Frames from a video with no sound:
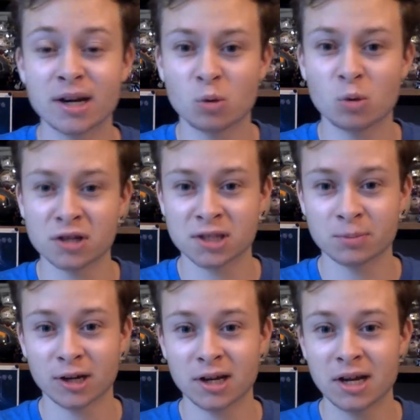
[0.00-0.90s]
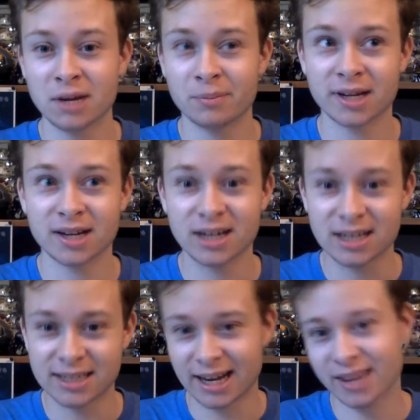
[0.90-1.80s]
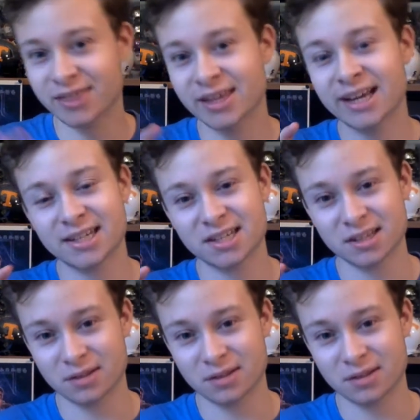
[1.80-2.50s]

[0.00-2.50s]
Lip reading: 1 spot because I think it